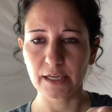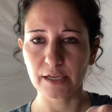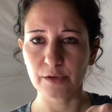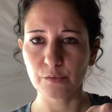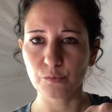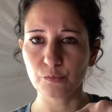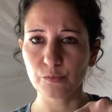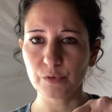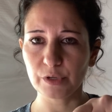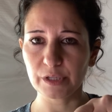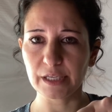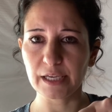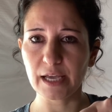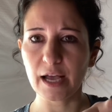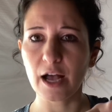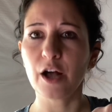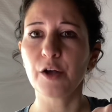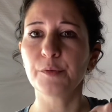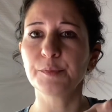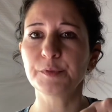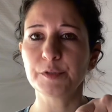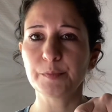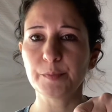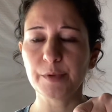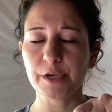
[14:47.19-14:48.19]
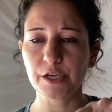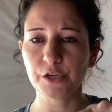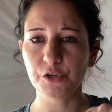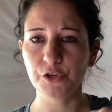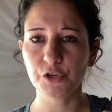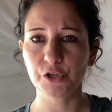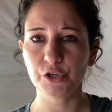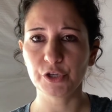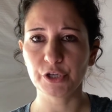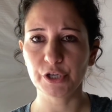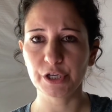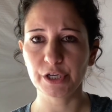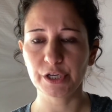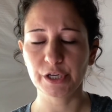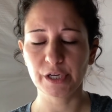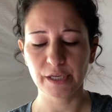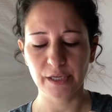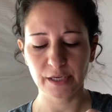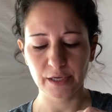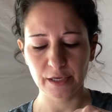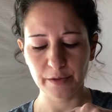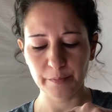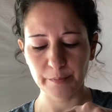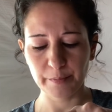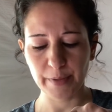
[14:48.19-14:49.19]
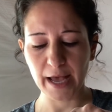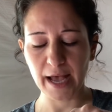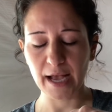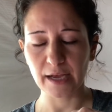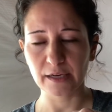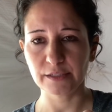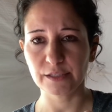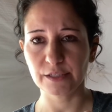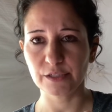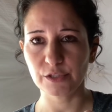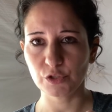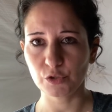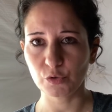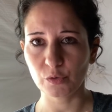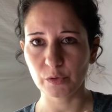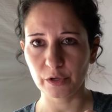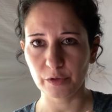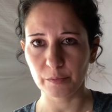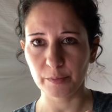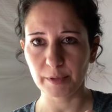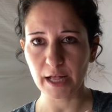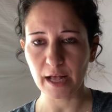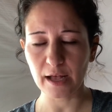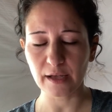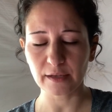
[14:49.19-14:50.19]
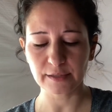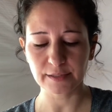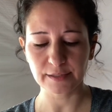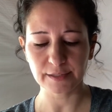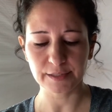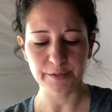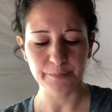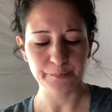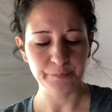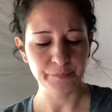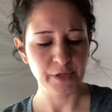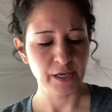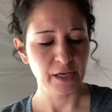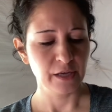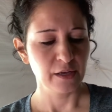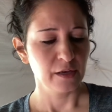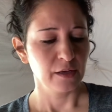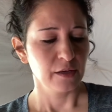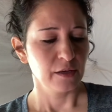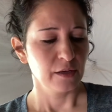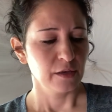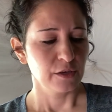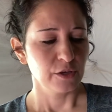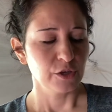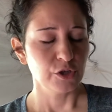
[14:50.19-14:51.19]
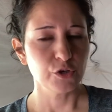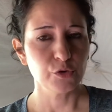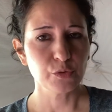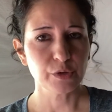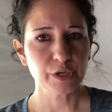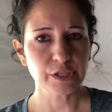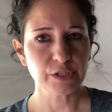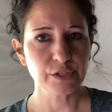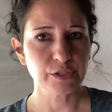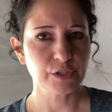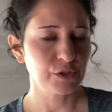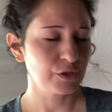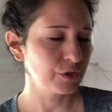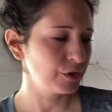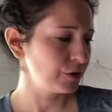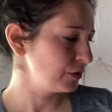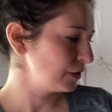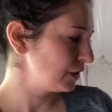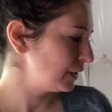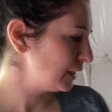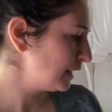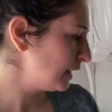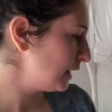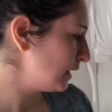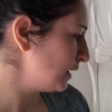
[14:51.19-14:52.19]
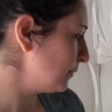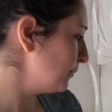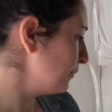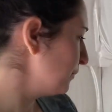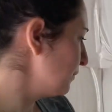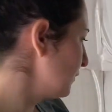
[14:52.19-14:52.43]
It really helps make good compacted soil blocks. You could certainly